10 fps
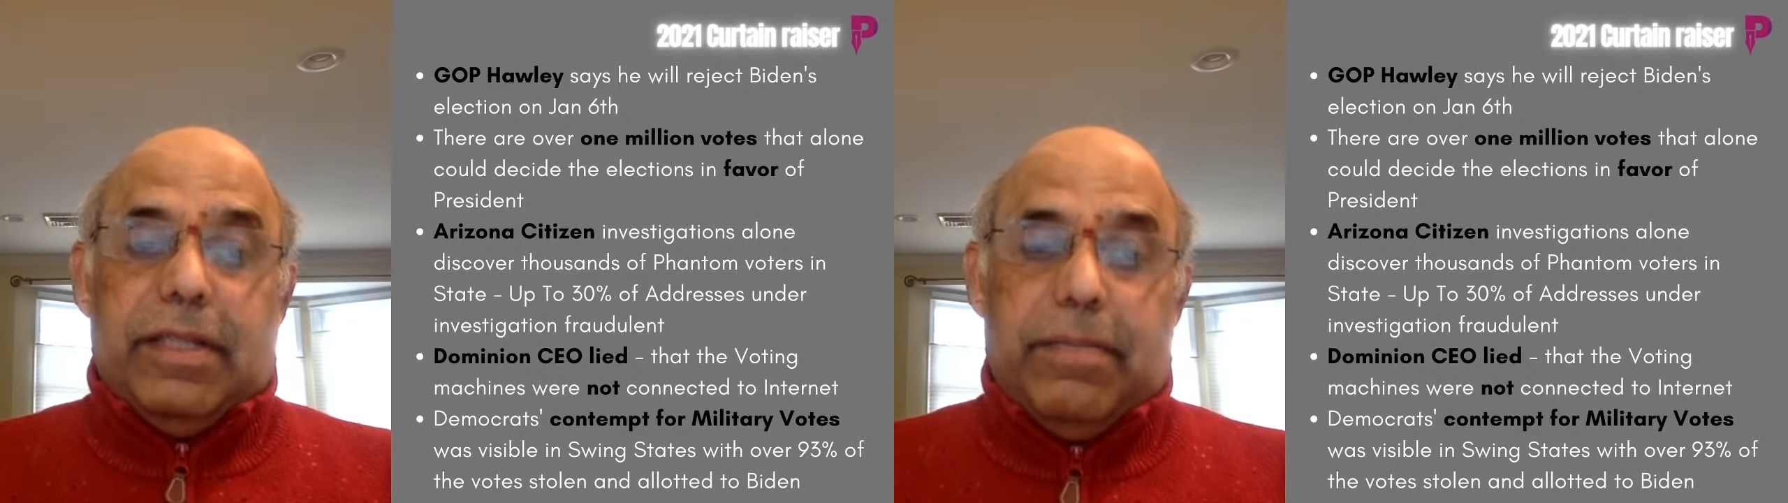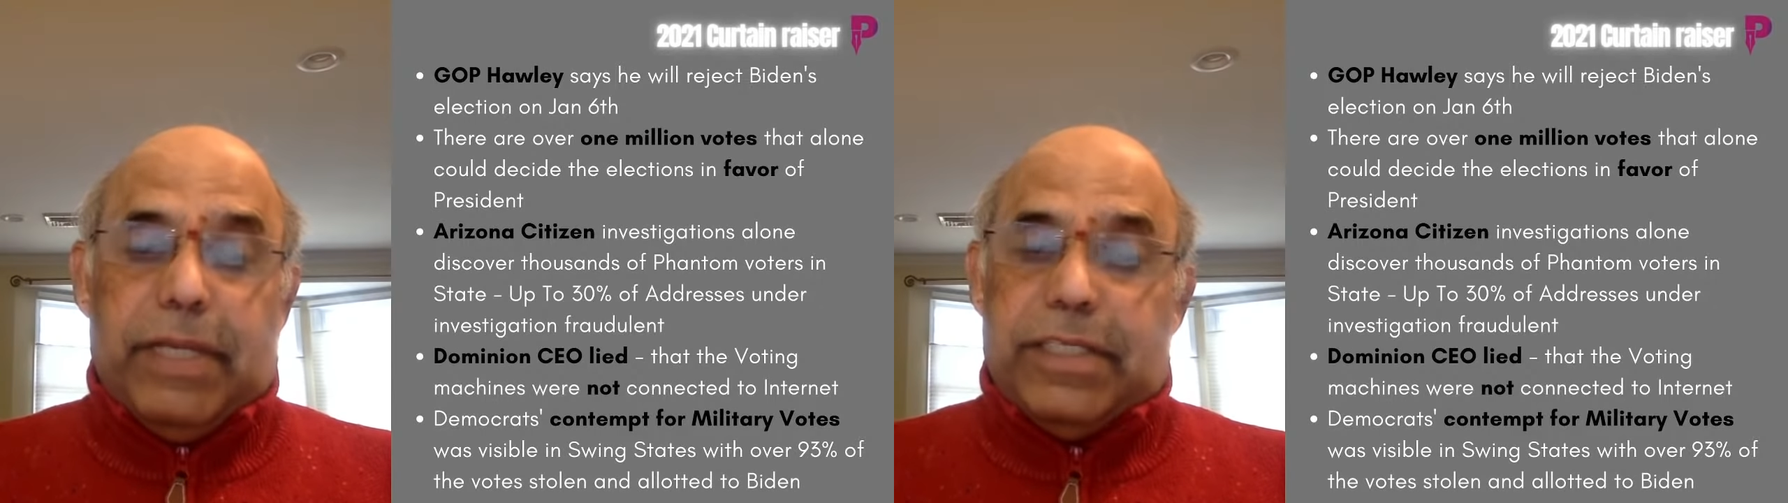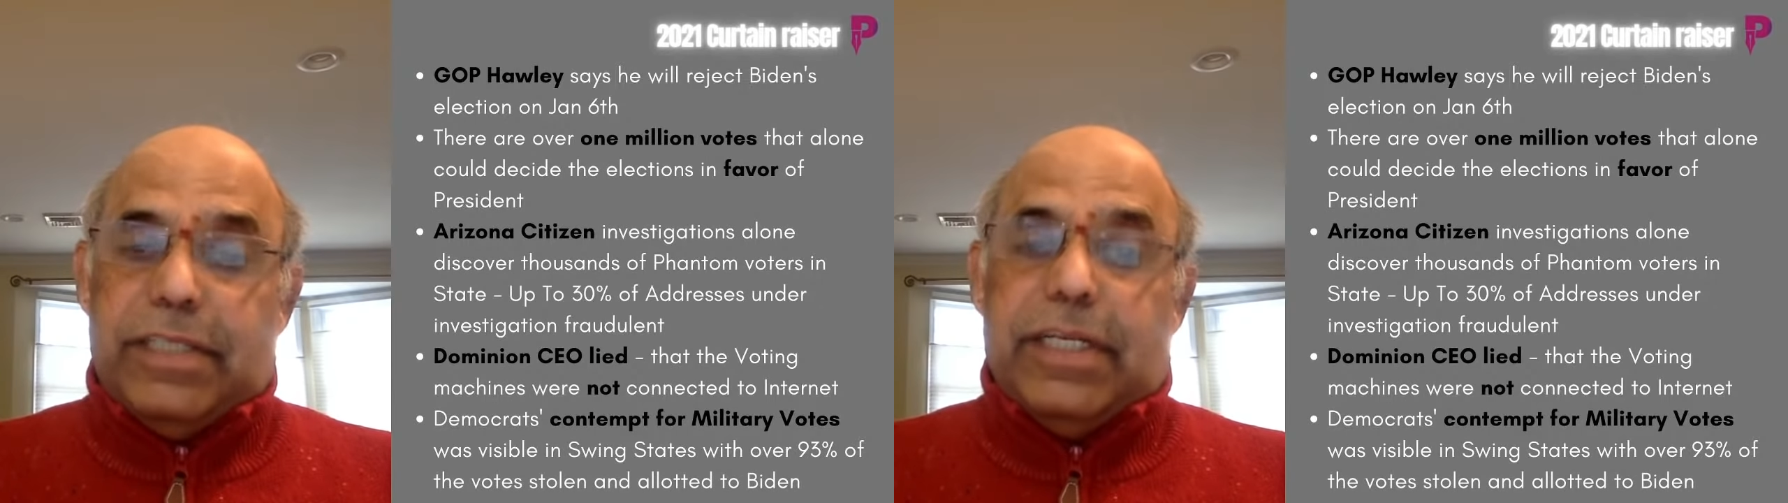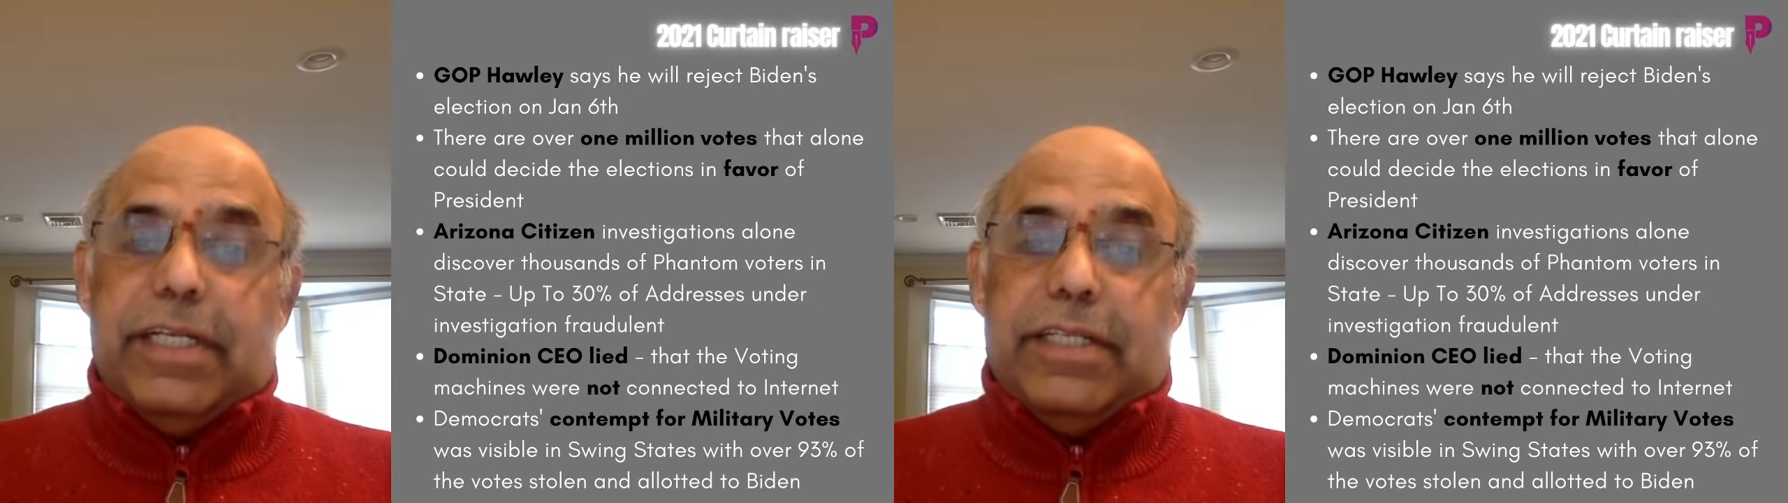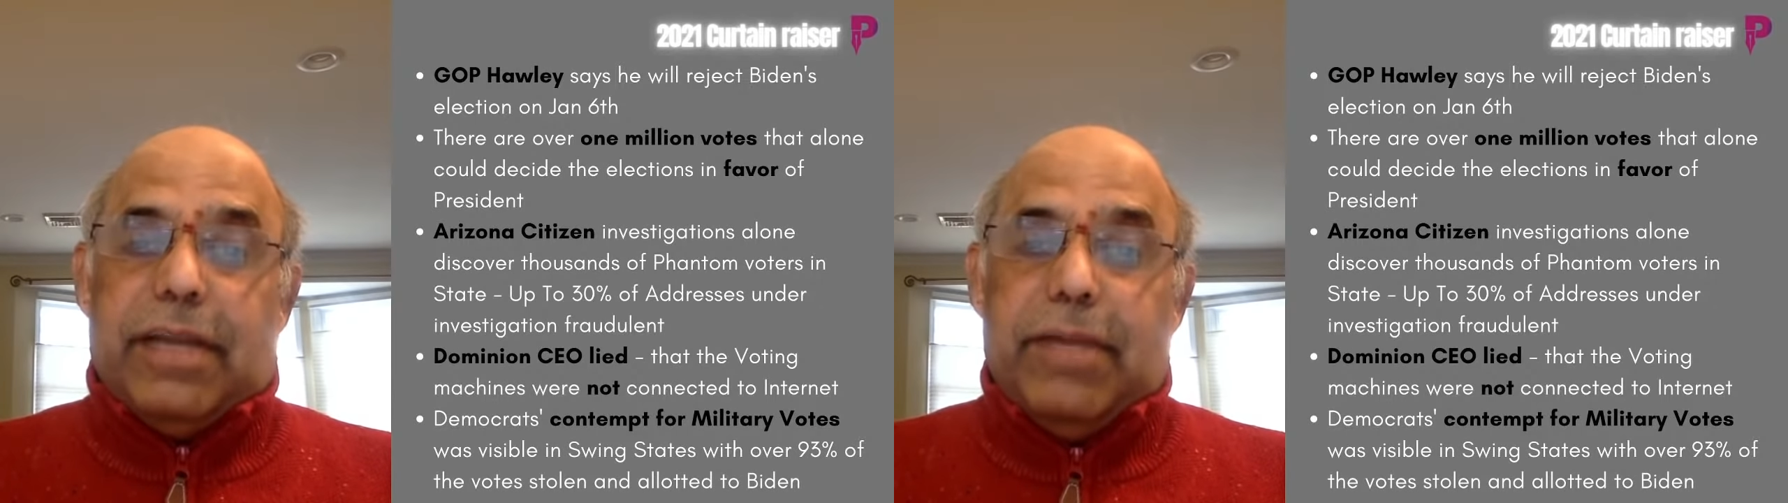the message
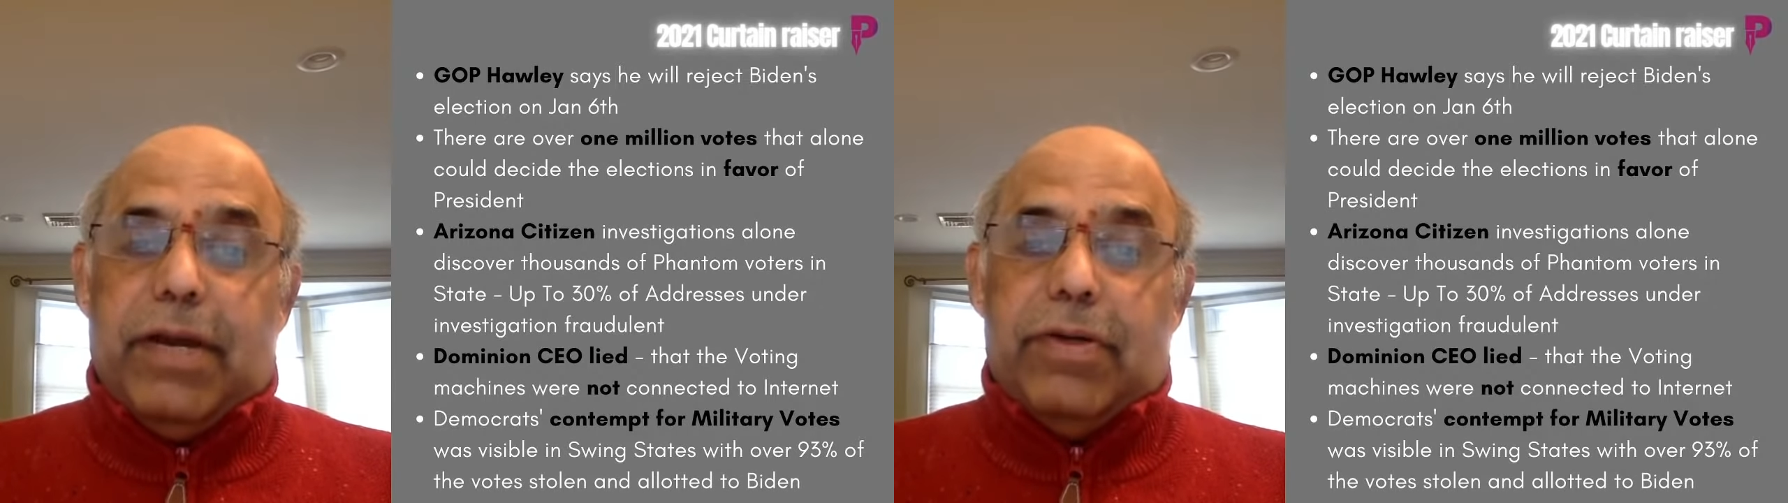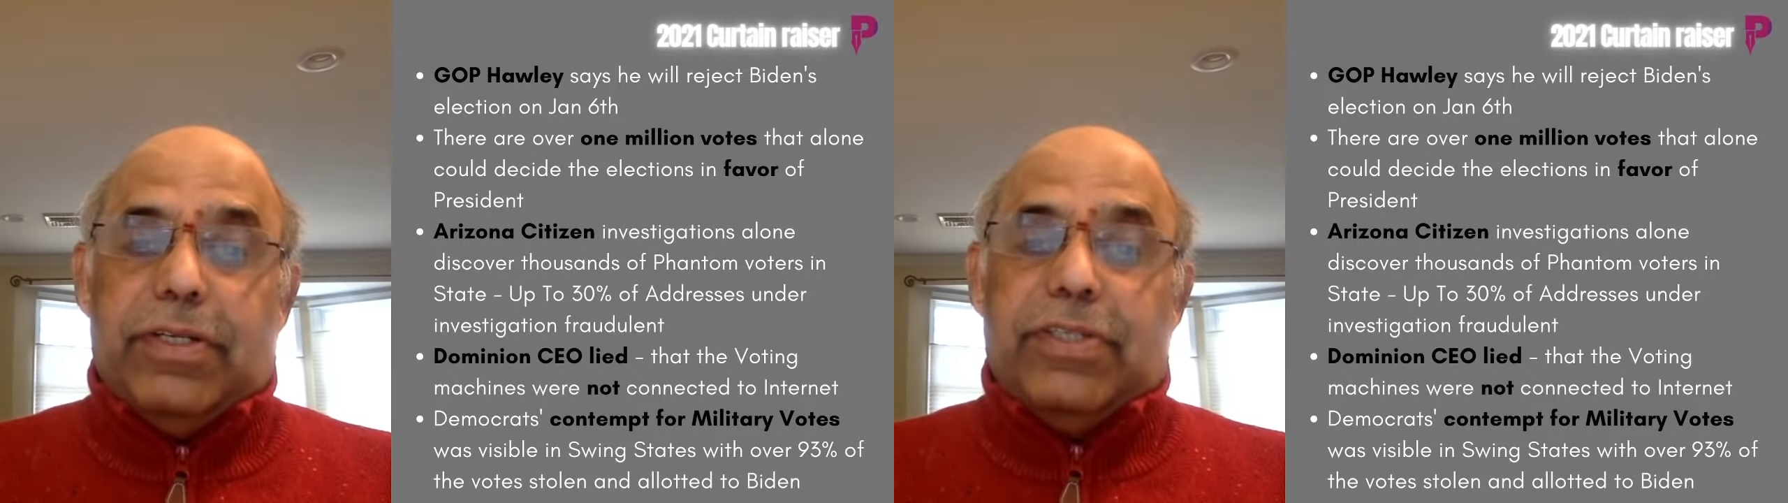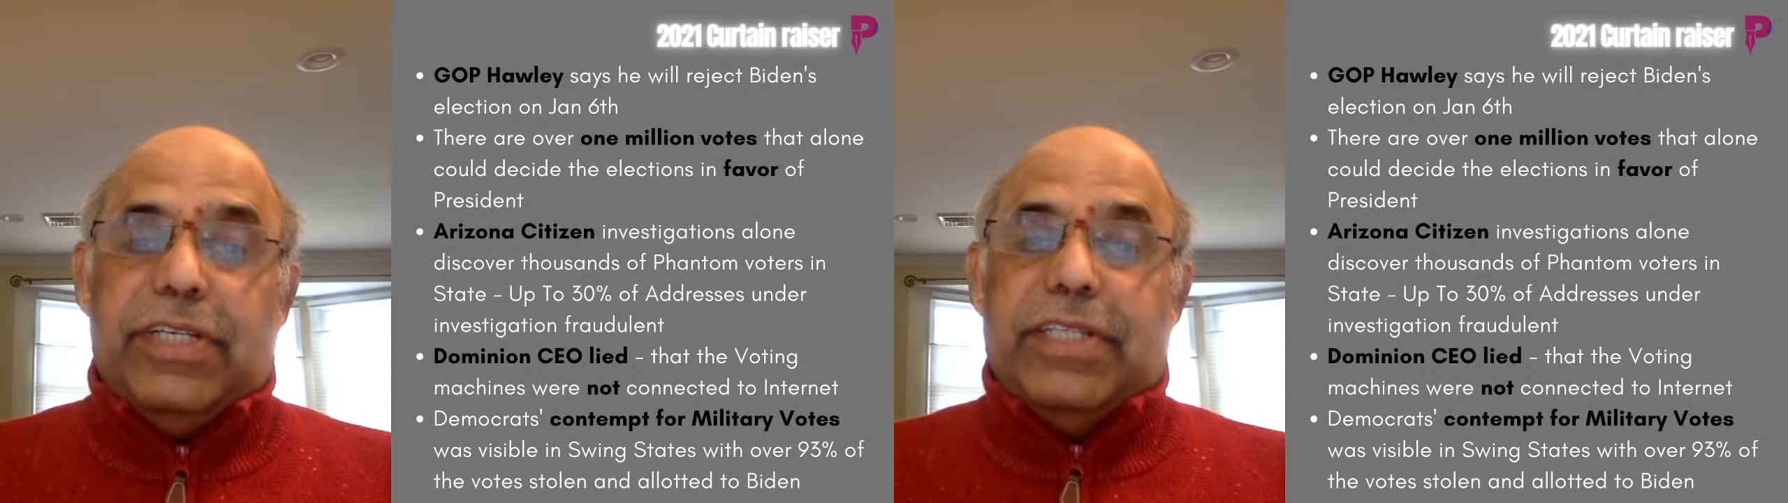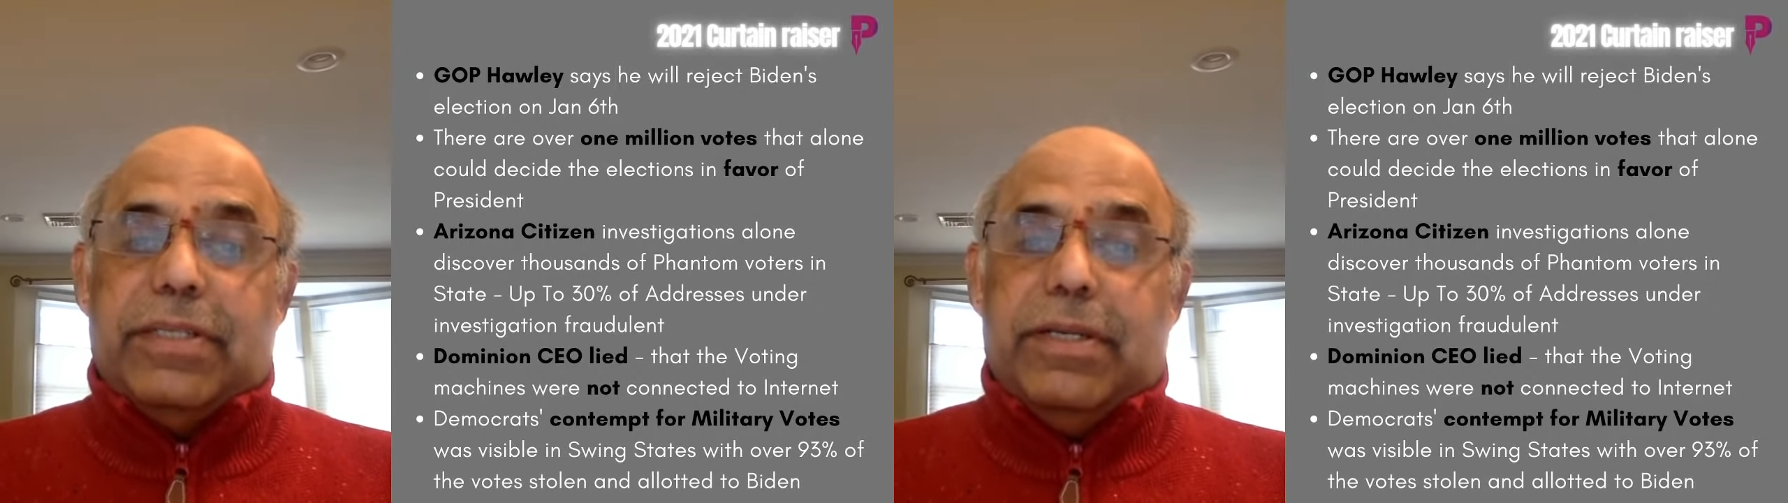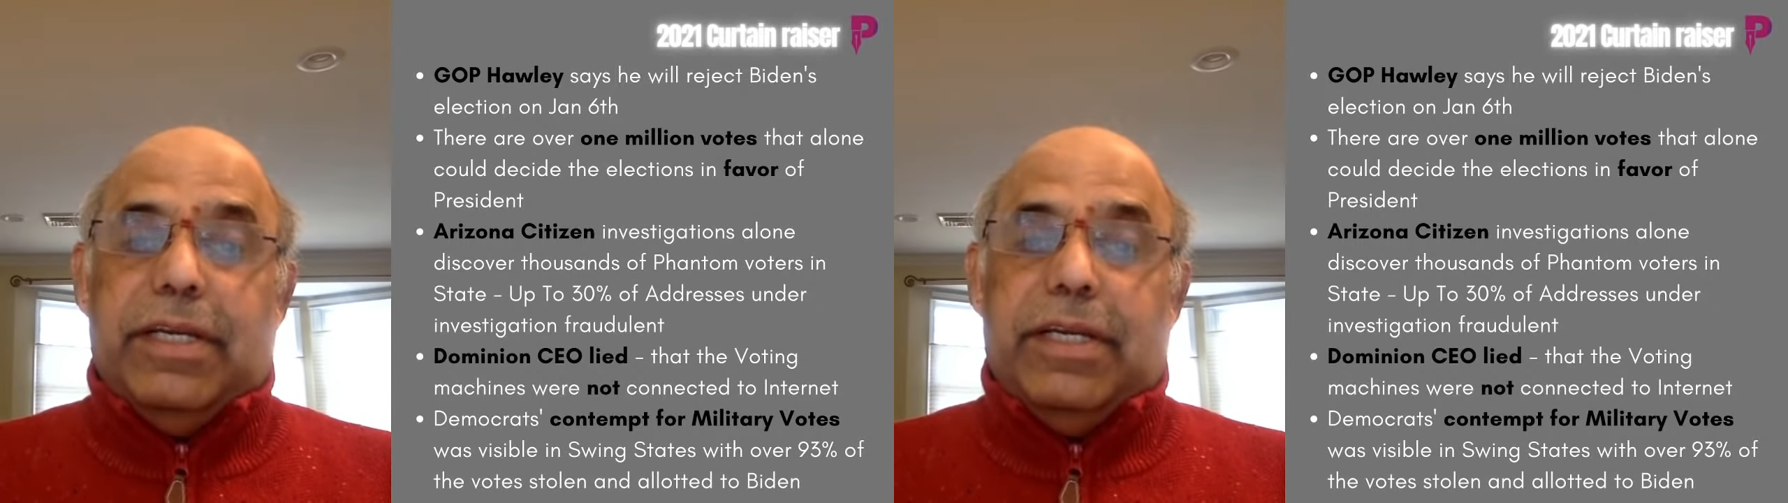that is coming out is is,